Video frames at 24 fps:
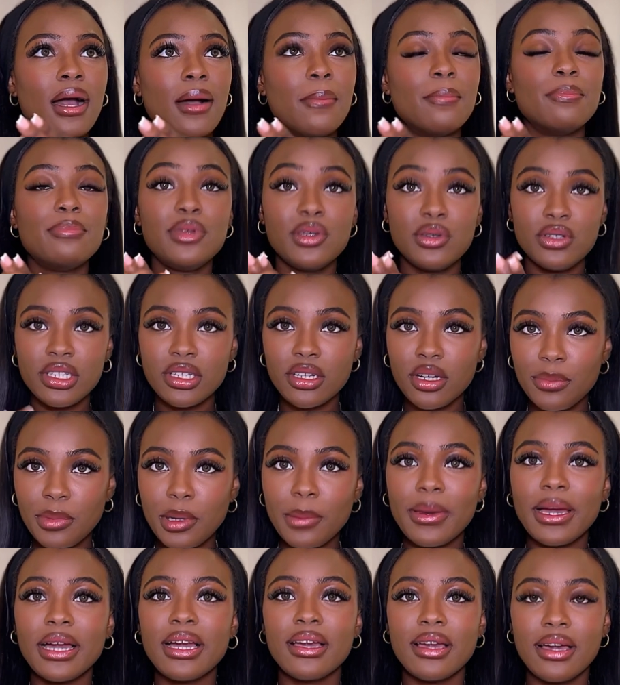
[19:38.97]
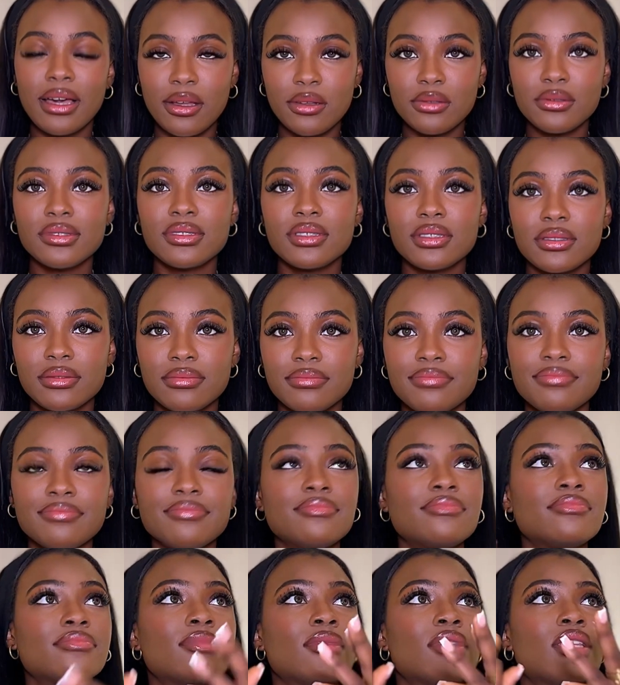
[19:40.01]
building up your bank accounts,
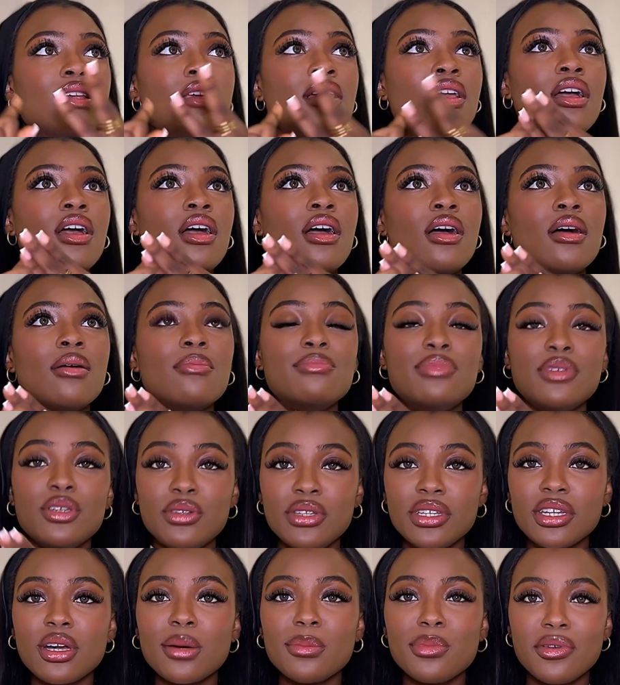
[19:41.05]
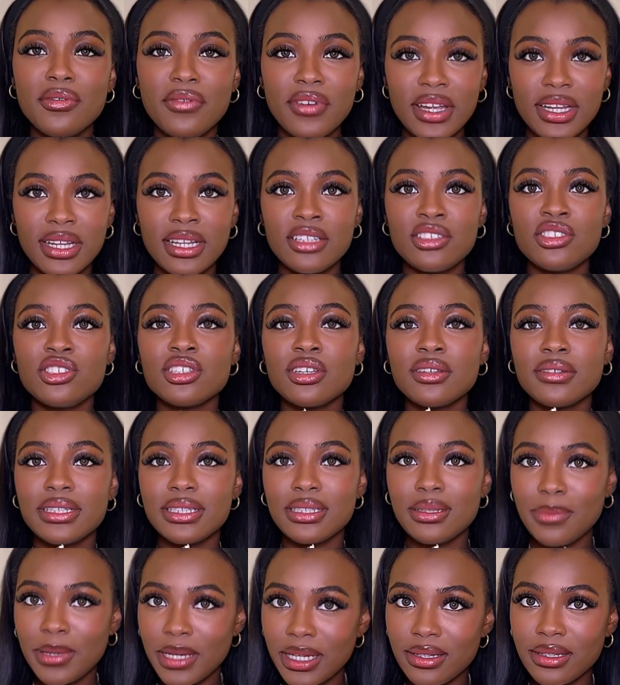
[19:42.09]
building up your financial
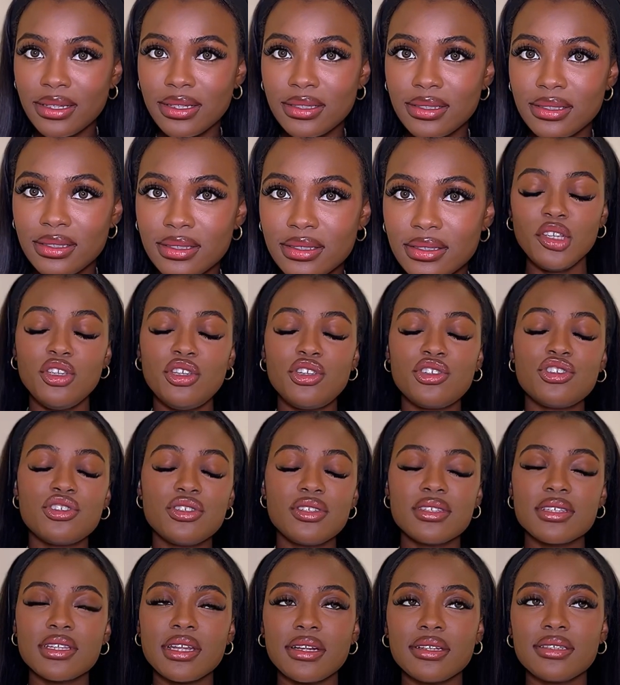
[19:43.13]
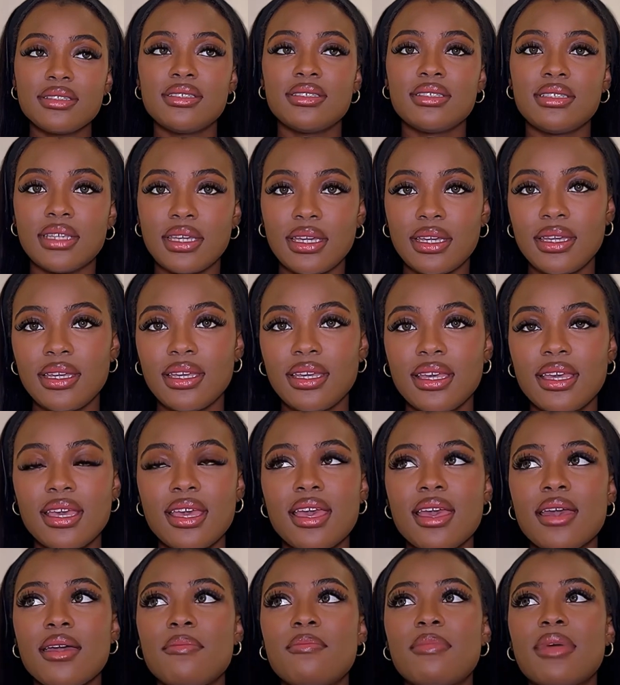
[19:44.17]
independence. You should start today
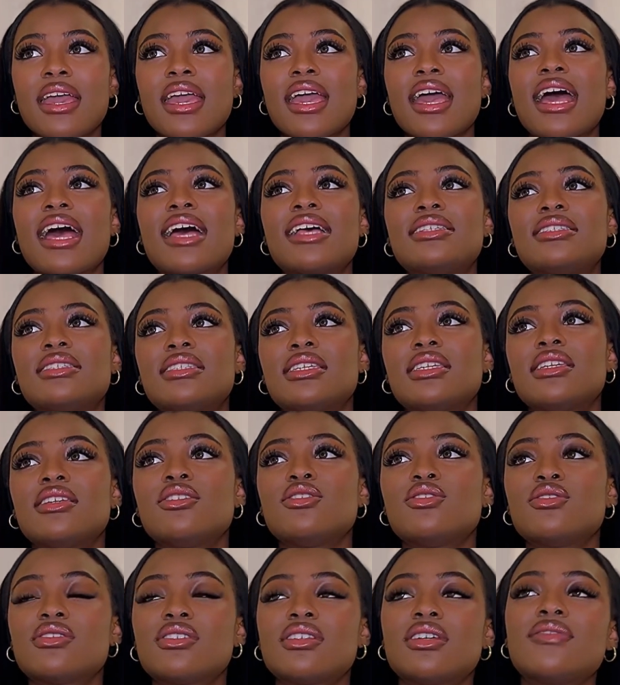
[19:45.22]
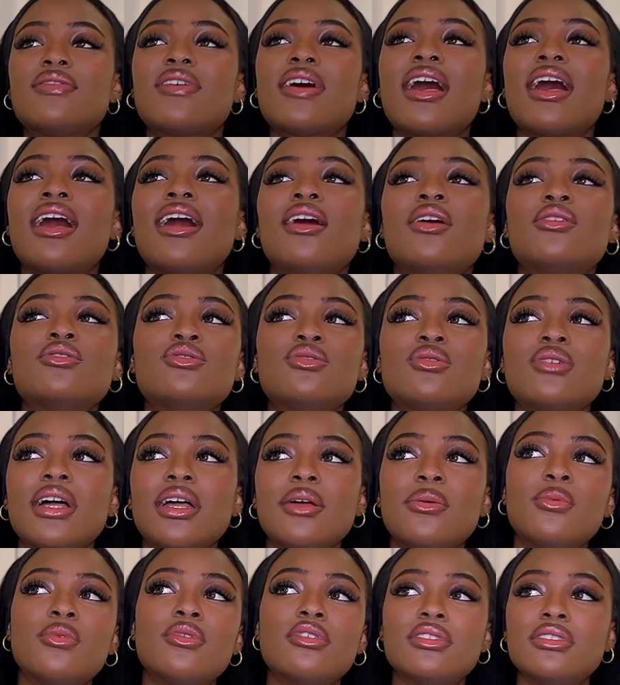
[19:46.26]
by asking yourself, how do I
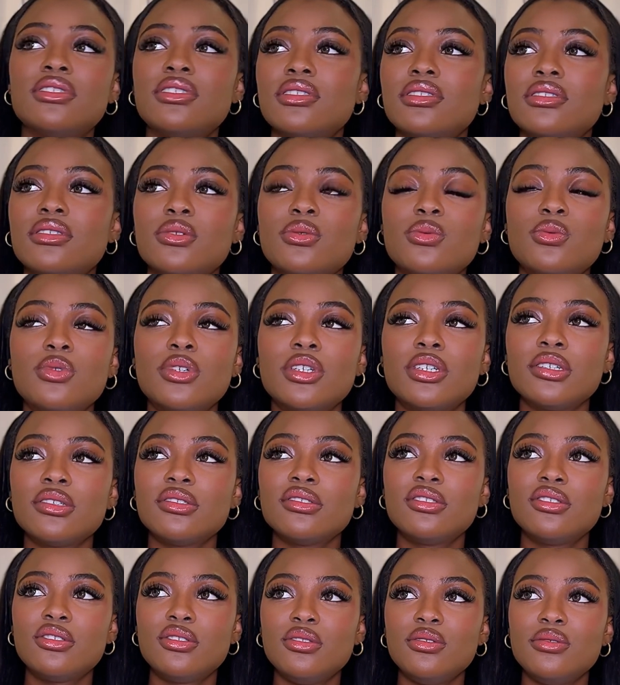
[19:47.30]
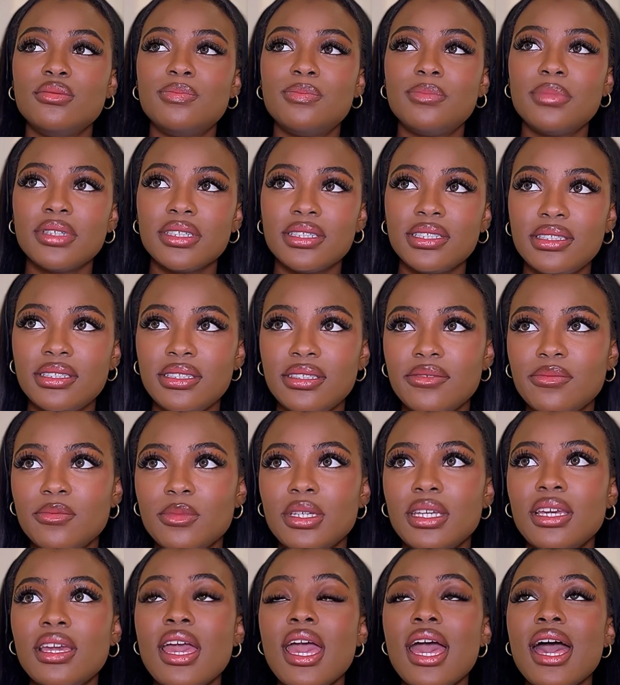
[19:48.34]
want the world to perceive
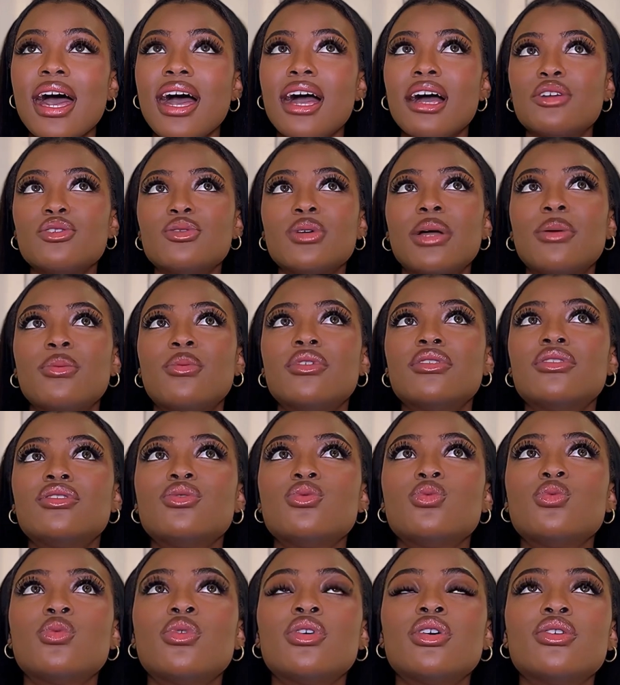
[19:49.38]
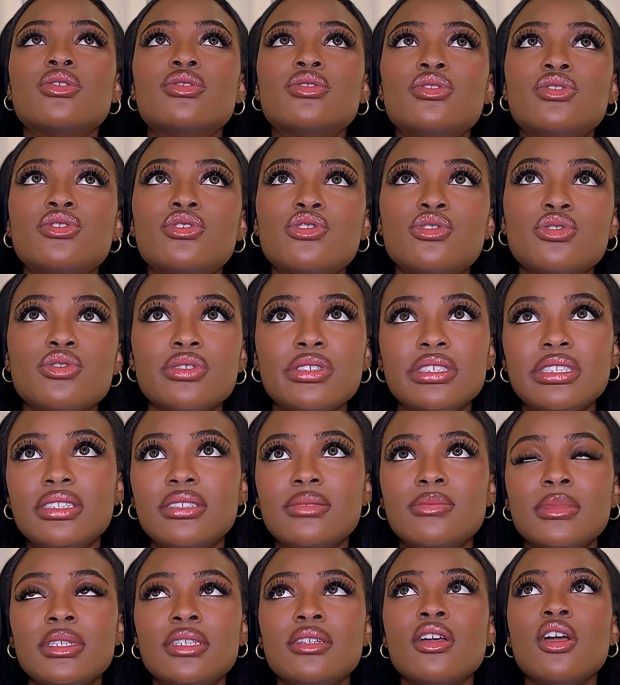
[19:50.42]
me? How do I want the world to treat
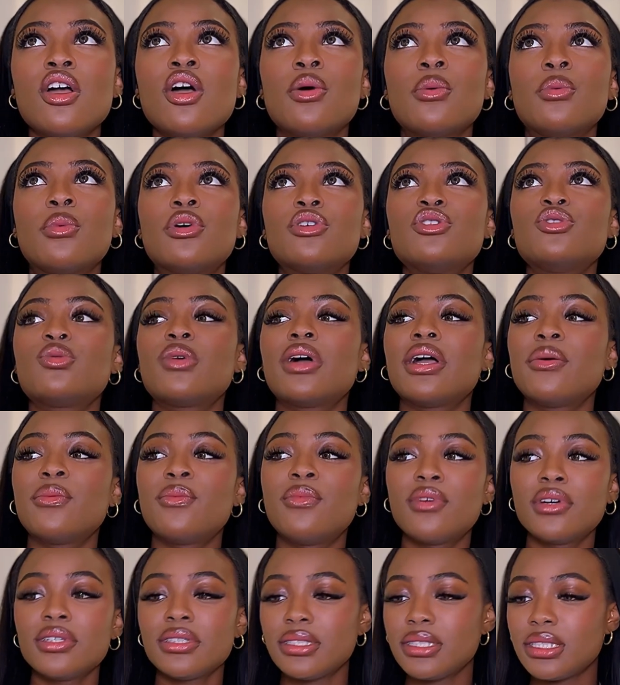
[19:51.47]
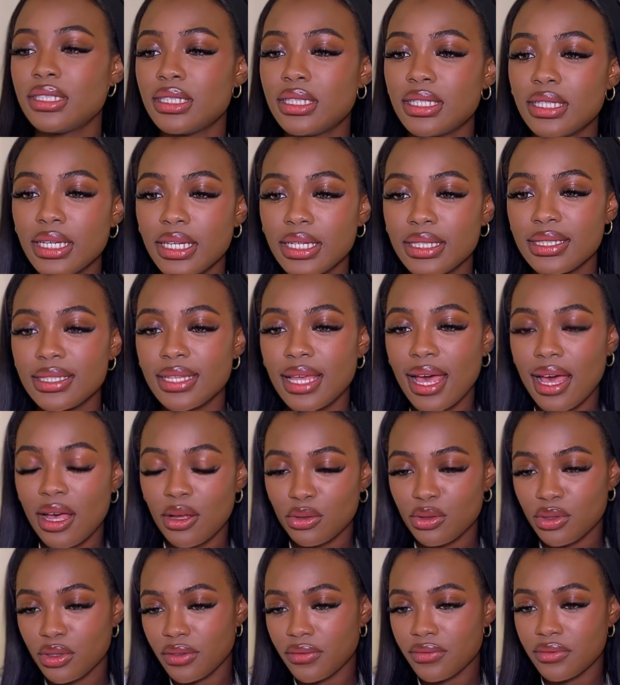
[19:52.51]
me? what do I want to get
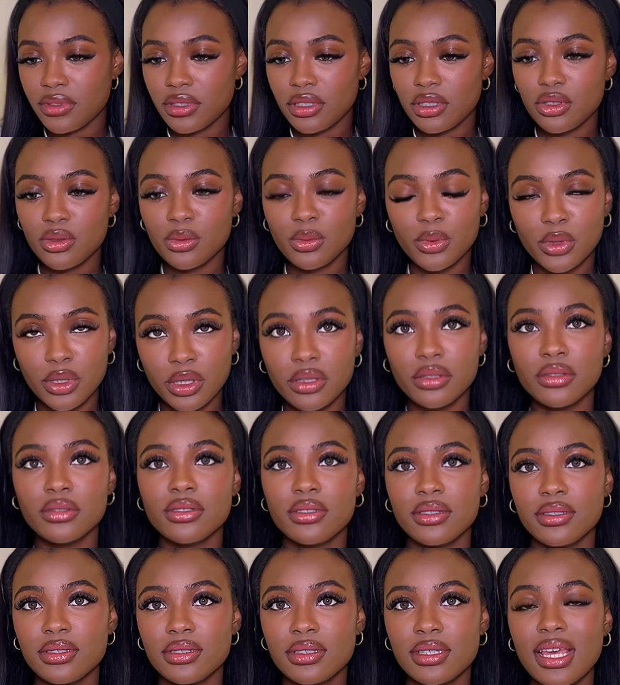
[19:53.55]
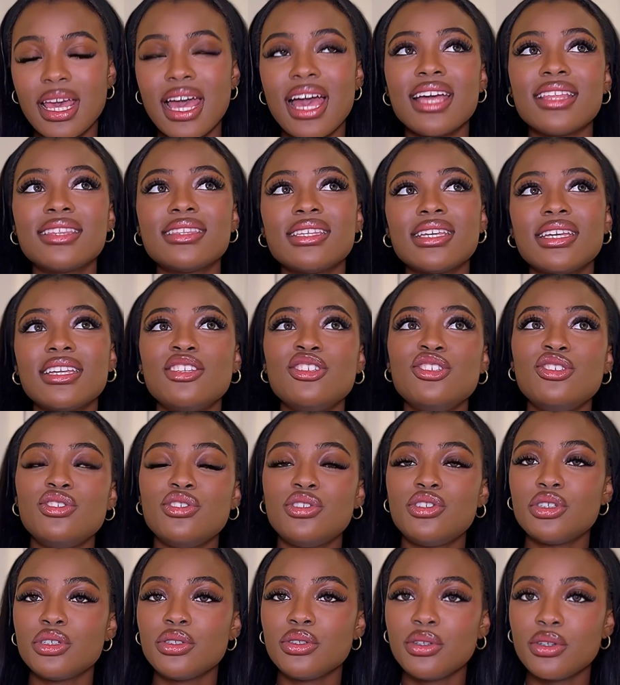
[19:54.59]
out of this world? And then you
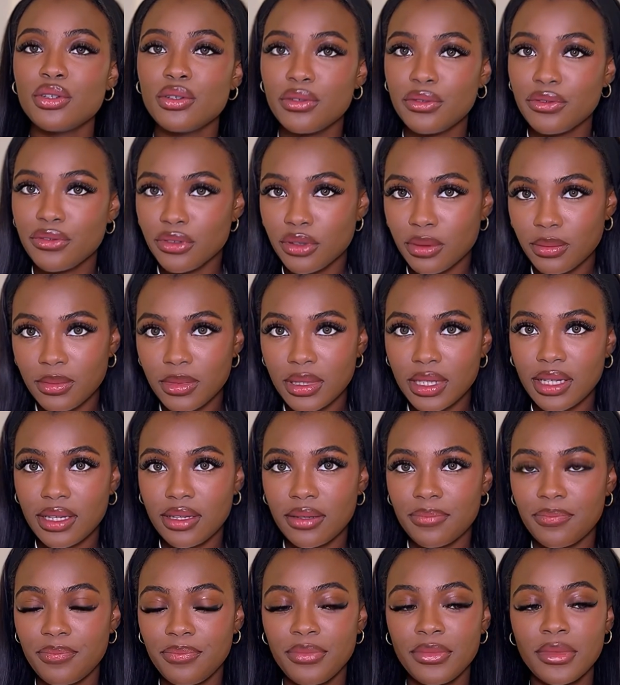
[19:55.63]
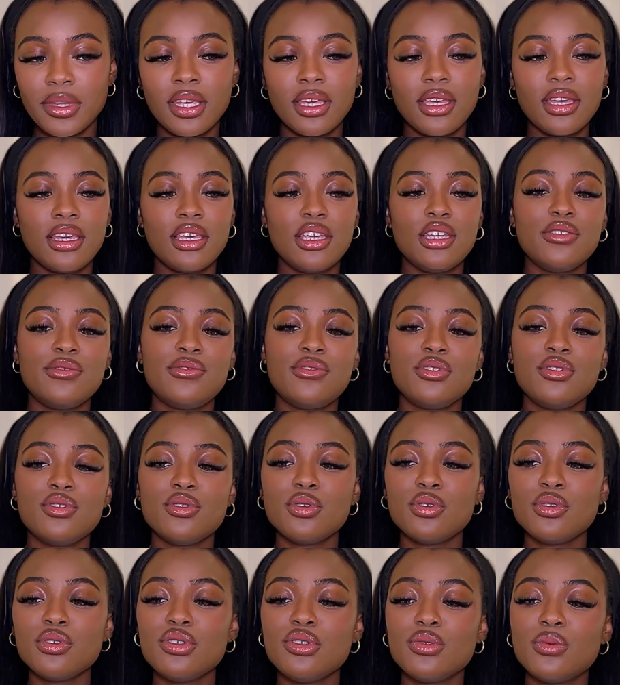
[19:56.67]
should go from there. If you
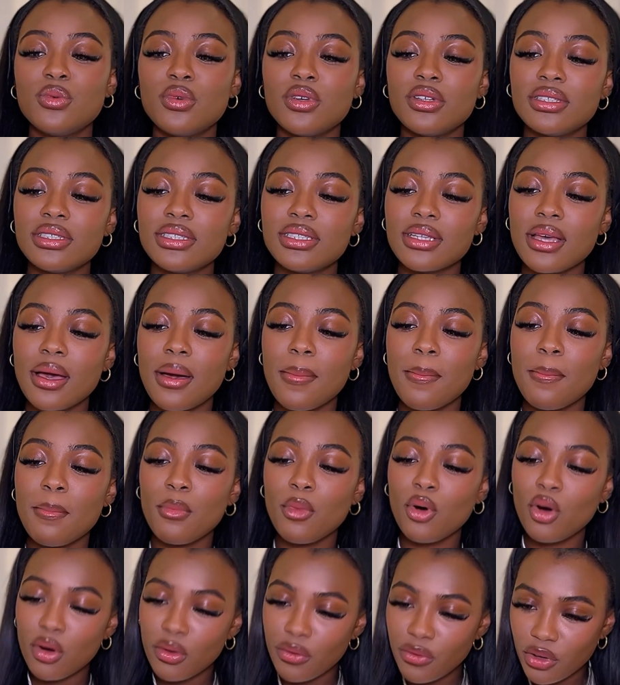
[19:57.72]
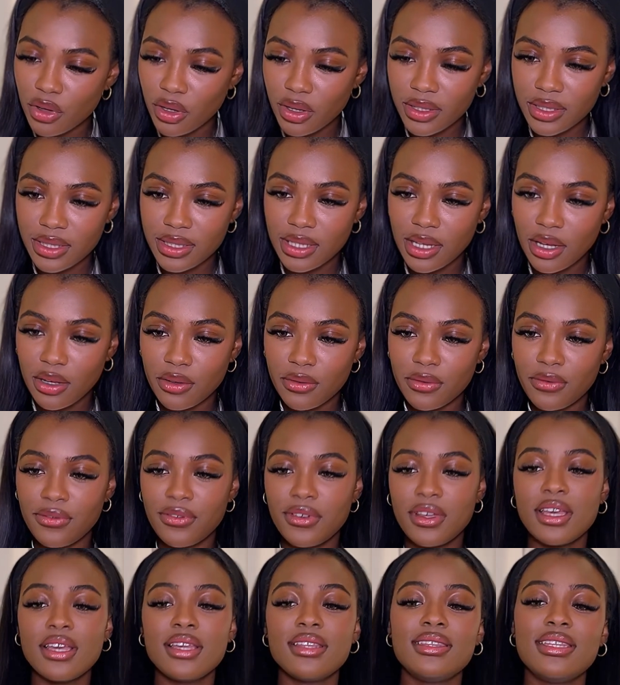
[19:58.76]
know you want more for yourself,
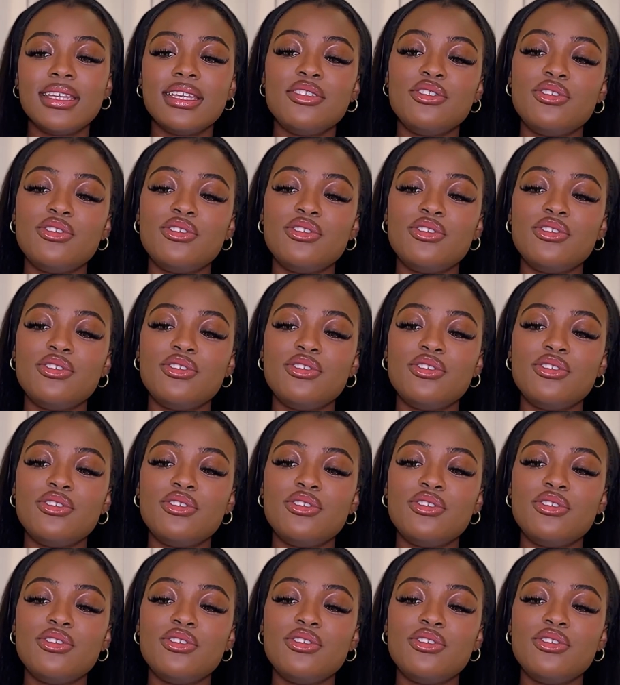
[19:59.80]
then you